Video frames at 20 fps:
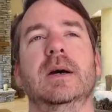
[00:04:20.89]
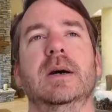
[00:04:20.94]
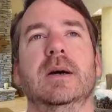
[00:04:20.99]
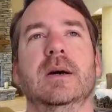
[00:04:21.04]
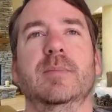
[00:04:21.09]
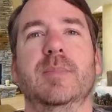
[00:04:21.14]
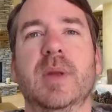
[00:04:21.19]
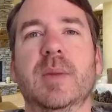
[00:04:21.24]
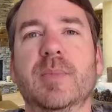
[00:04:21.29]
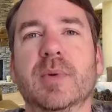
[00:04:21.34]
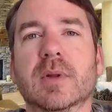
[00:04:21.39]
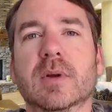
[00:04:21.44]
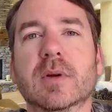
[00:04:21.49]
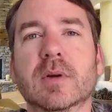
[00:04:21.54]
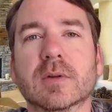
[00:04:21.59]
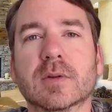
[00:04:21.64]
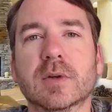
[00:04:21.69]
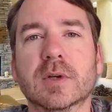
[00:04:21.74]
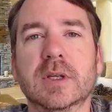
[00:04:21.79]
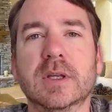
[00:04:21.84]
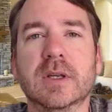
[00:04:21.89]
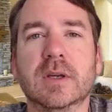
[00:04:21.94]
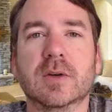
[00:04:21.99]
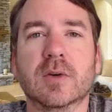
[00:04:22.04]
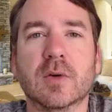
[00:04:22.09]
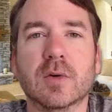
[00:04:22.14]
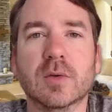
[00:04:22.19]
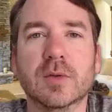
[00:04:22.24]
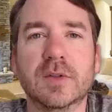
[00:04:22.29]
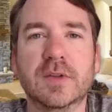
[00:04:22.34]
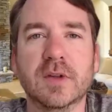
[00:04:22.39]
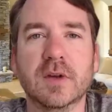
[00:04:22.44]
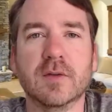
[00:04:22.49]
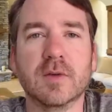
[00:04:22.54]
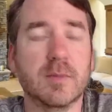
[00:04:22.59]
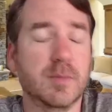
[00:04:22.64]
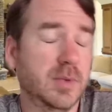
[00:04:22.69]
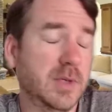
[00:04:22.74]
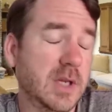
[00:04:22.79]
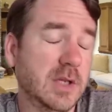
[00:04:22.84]
people are looking at gold, silver,
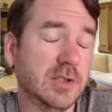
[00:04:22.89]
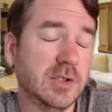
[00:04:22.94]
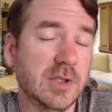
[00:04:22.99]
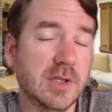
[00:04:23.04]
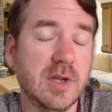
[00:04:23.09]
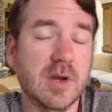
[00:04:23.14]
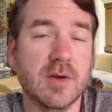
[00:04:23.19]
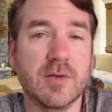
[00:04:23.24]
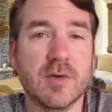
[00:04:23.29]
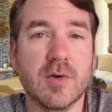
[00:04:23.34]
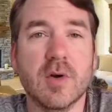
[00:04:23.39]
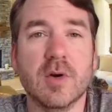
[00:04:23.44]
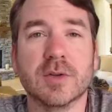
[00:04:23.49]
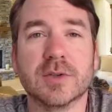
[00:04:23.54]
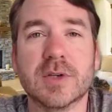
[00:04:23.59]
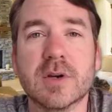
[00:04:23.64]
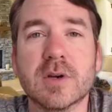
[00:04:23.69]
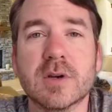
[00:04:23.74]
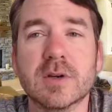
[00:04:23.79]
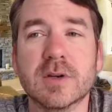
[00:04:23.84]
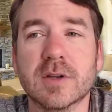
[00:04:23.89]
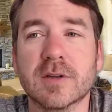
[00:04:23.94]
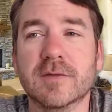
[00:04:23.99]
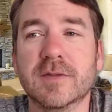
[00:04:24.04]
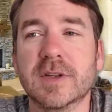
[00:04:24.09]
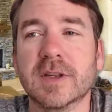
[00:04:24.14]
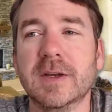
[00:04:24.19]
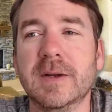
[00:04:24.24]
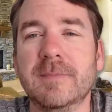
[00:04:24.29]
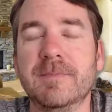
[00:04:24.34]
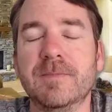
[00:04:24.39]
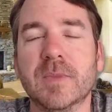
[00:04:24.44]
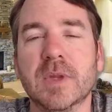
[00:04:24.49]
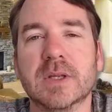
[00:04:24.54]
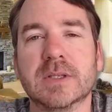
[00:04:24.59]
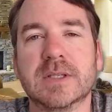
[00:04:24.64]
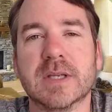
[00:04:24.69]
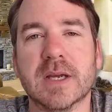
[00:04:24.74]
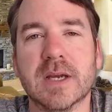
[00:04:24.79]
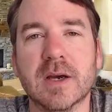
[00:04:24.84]
and potentially other alternatives
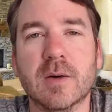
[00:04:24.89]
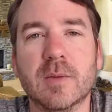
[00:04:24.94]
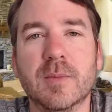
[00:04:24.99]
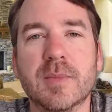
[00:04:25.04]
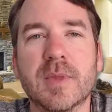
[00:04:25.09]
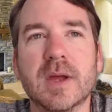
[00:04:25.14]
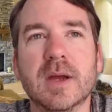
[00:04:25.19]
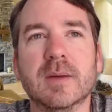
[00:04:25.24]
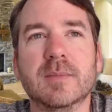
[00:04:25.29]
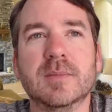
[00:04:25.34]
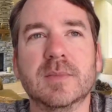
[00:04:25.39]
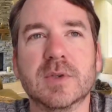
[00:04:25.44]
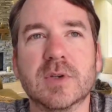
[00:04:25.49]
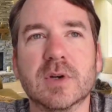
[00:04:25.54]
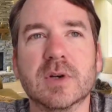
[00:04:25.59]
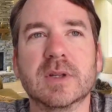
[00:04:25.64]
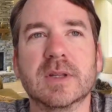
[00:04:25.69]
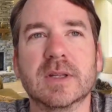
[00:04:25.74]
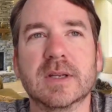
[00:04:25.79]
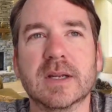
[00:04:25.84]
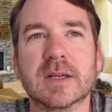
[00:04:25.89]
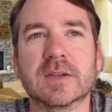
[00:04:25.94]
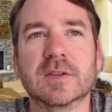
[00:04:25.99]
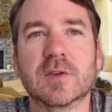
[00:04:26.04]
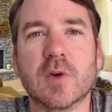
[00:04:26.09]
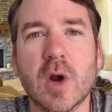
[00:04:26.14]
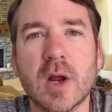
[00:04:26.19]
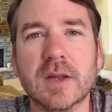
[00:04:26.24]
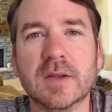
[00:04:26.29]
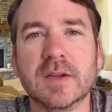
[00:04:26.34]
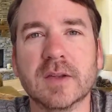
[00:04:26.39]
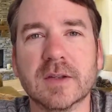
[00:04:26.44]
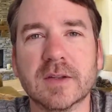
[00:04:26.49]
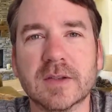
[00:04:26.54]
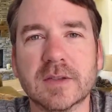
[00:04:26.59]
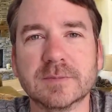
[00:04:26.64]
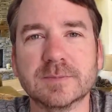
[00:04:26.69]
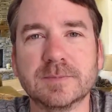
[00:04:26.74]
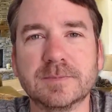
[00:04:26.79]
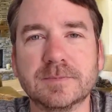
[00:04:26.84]
to help them during the next
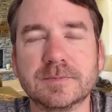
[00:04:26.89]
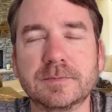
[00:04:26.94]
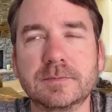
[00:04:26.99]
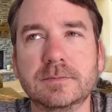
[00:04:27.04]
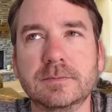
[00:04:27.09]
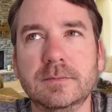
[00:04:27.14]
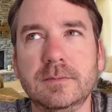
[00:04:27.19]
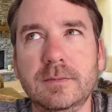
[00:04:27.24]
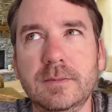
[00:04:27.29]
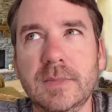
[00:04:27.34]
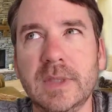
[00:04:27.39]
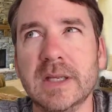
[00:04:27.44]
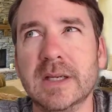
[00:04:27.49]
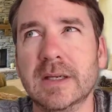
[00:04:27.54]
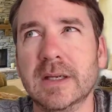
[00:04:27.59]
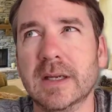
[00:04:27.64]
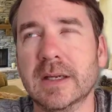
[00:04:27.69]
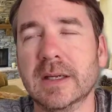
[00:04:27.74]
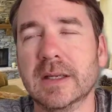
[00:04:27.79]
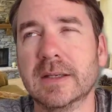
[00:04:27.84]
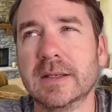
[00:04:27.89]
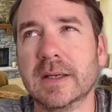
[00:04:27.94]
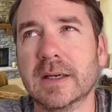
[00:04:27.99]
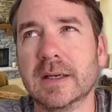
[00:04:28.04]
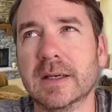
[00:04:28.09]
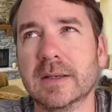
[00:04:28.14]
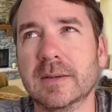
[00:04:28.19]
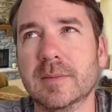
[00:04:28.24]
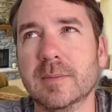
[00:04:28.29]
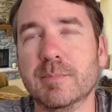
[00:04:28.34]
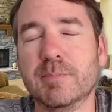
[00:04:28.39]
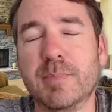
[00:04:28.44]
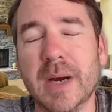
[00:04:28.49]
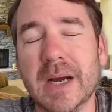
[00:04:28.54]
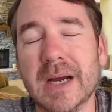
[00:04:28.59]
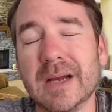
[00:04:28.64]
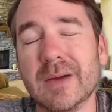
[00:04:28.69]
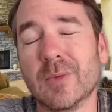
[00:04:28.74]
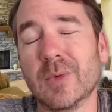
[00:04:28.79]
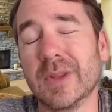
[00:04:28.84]
crisis. And
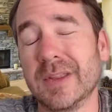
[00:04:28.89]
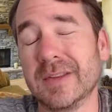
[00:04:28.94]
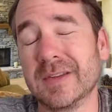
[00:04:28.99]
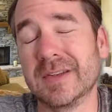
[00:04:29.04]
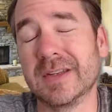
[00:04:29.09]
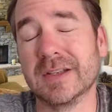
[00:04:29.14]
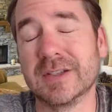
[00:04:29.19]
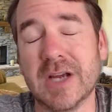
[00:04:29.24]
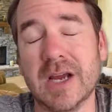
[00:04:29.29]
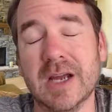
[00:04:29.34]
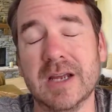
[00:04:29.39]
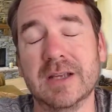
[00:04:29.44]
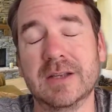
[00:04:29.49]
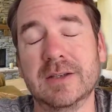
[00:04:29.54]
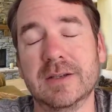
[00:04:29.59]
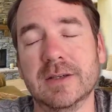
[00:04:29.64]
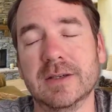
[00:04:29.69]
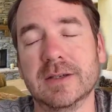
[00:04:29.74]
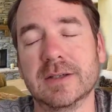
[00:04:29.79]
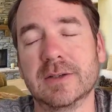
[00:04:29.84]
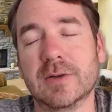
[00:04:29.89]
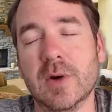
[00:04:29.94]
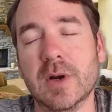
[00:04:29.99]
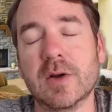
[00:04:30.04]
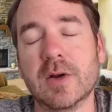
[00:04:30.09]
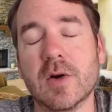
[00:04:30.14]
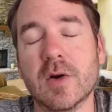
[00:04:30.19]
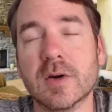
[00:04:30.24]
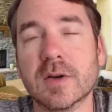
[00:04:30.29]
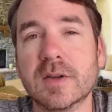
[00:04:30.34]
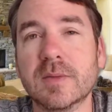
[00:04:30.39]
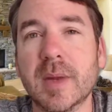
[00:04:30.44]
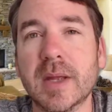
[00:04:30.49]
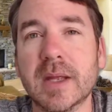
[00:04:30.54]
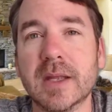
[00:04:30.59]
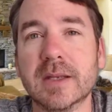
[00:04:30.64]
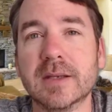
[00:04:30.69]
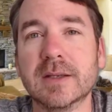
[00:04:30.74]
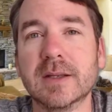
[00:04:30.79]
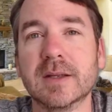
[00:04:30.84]
but with such high credit card
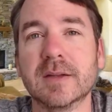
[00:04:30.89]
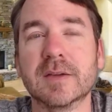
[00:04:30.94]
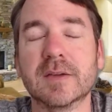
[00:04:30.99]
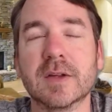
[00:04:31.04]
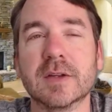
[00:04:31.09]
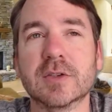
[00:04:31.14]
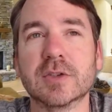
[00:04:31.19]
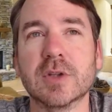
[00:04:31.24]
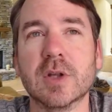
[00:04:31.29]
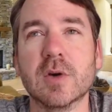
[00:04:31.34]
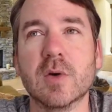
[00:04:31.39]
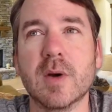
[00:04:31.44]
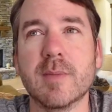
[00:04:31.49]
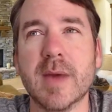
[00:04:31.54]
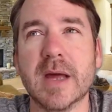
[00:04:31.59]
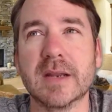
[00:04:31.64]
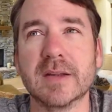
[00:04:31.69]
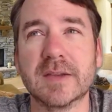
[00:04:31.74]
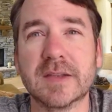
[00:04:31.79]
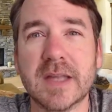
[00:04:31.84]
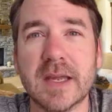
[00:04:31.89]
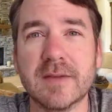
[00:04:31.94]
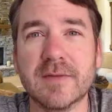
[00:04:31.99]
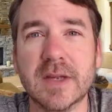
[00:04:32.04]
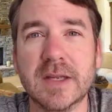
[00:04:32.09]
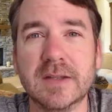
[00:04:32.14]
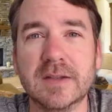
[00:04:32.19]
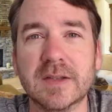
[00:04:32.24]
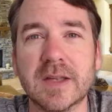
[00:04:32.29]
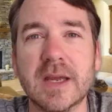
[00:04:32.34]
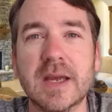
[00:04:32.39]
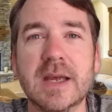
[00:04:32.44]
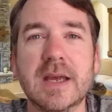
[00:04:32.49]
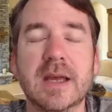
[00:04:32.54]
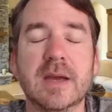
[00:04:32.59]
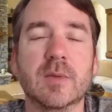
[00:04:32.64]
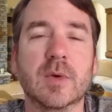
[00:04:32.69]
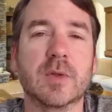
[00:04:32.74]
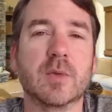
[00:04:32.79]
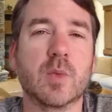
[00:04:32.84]
spend and such low amount of savings,
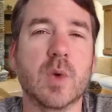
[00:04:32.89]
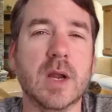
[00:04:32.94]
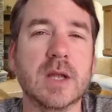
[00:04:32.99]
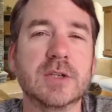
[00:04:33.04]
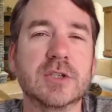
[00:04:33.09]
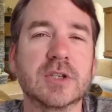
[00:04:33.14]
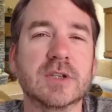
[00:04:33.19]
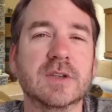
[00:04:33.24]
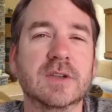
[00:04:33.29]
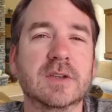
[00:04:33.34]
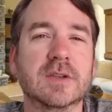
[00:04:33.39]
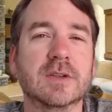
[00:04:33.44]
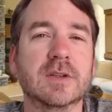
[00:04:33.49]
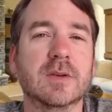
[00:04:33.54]
and with wages